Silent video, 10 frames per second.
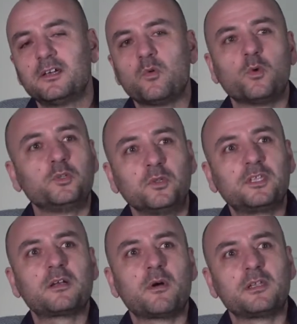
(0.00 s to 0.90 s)
what do you
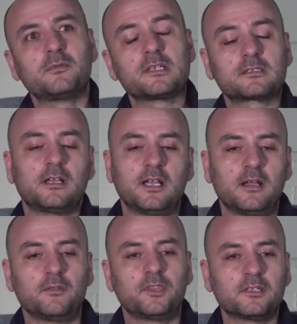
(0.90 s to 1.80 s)
think about Nebraska?
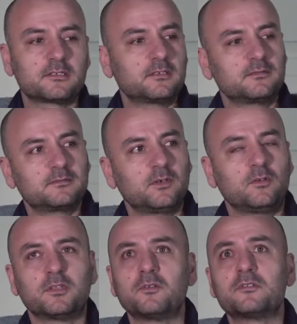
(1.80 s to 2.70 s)
I think it's
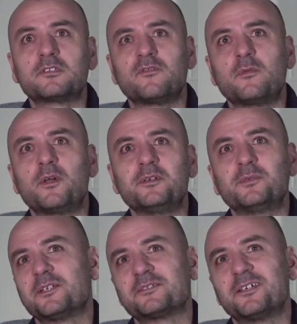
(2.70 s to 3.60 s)
all the good stuff about
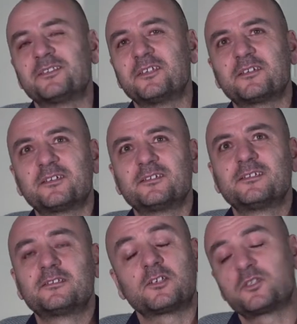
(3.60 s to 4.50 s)
Nebraska, I think.
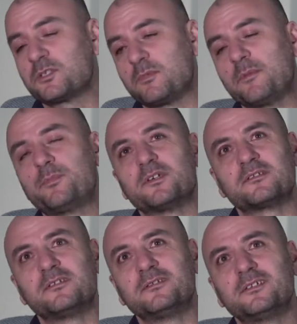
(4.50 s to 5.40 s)
That's just my
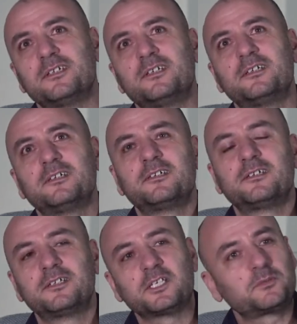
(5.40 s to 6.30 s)
personal
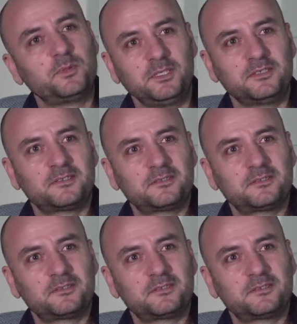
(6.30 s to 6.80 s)
experience.